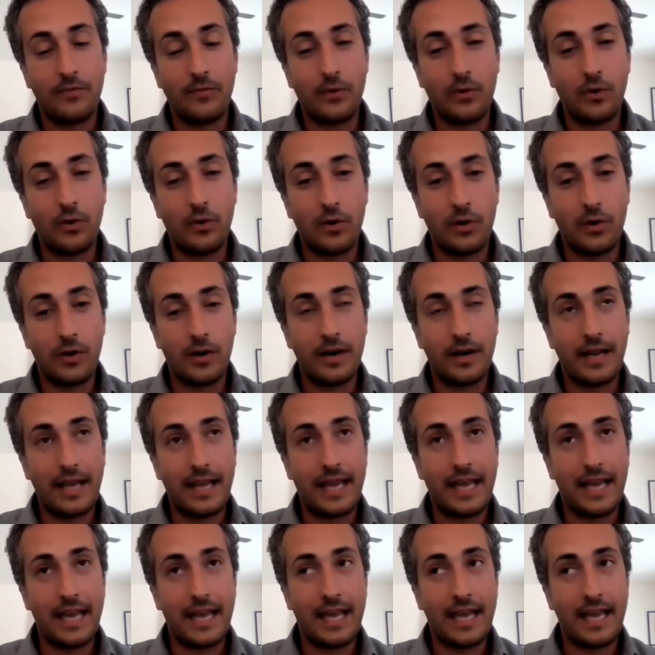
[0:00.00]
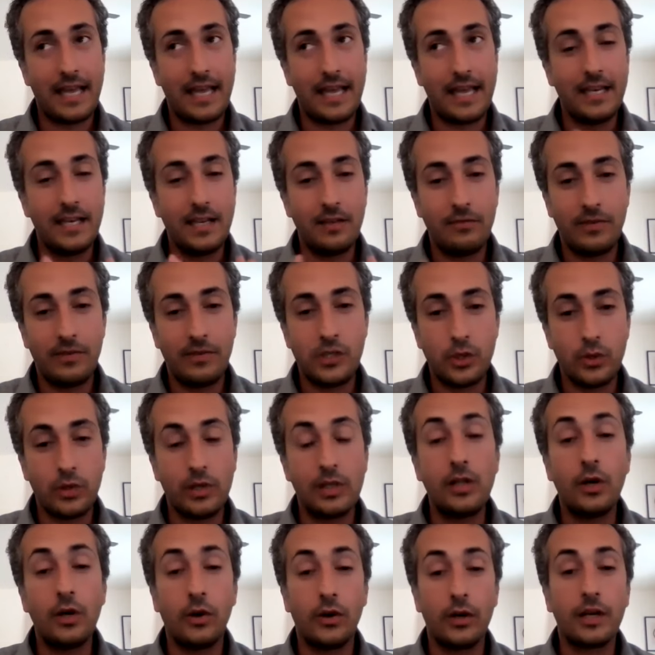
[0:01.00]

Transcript: for a individual